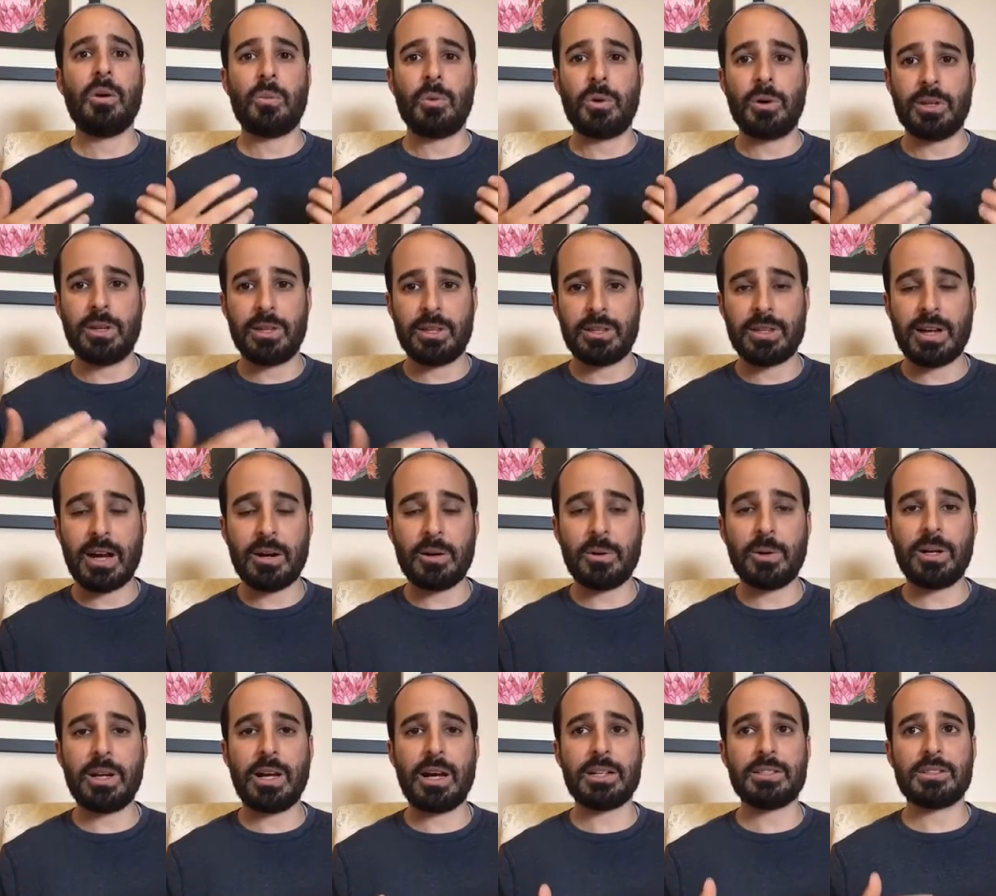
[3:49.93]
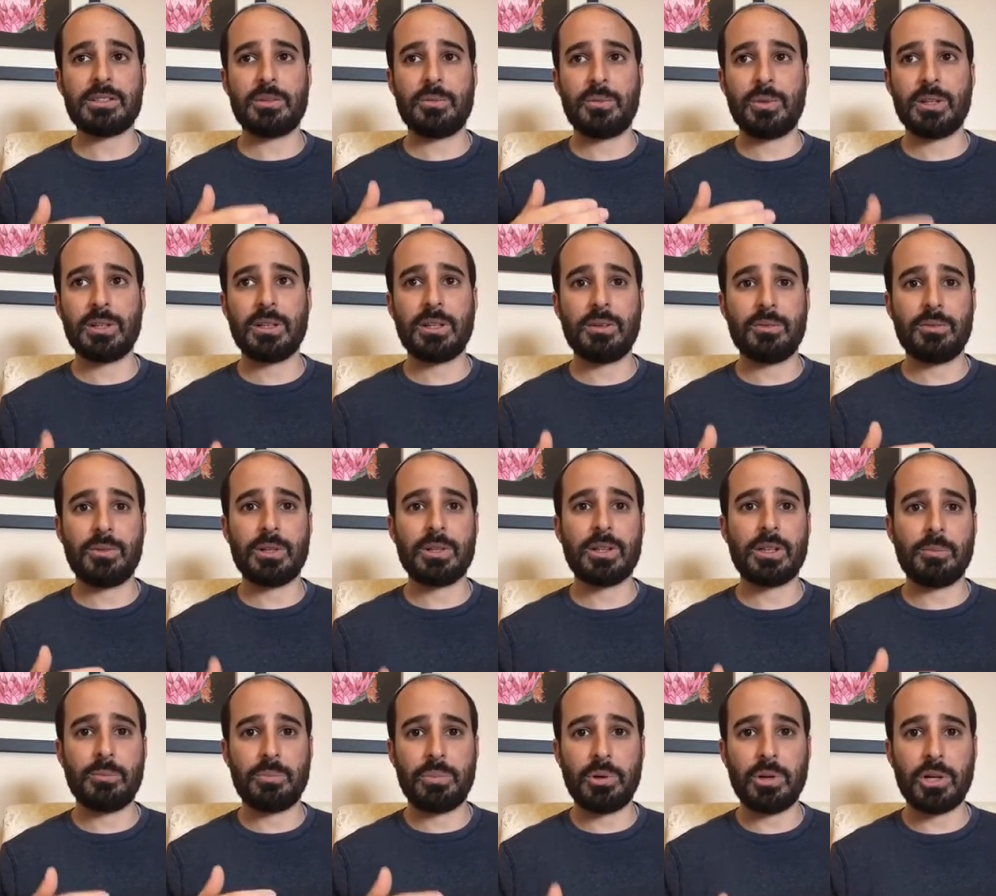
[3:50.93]
where the thyroid has to
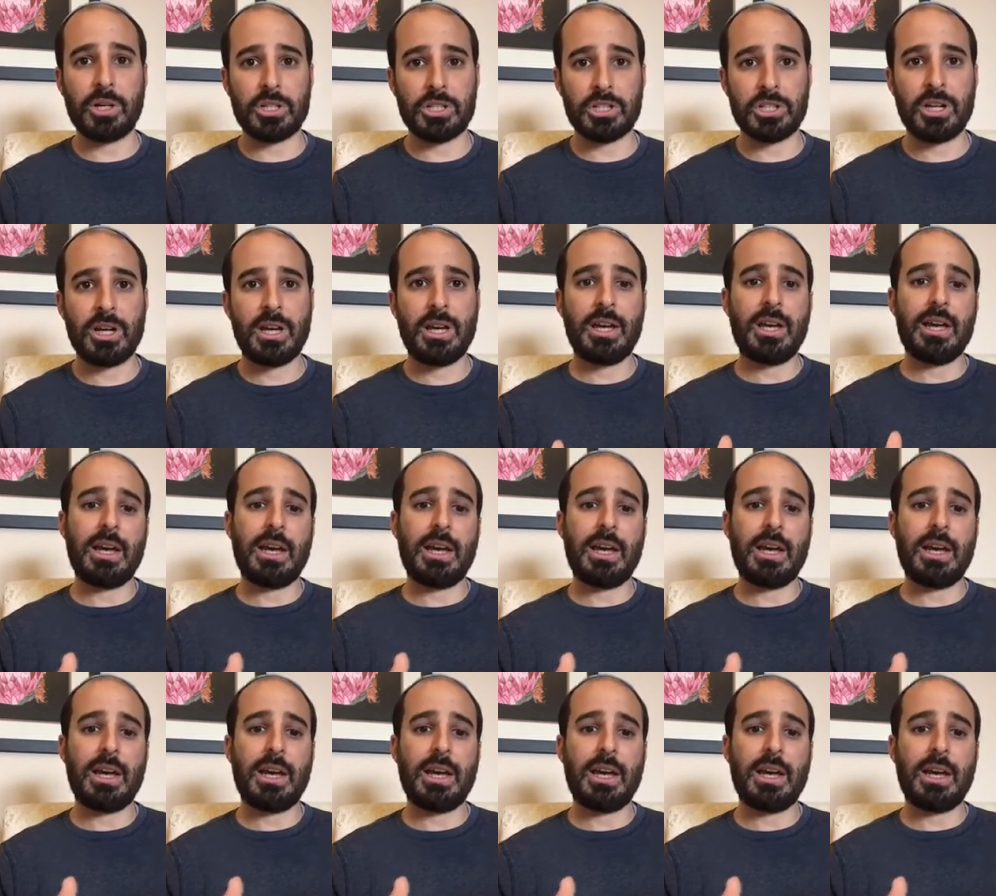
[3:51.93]
really push.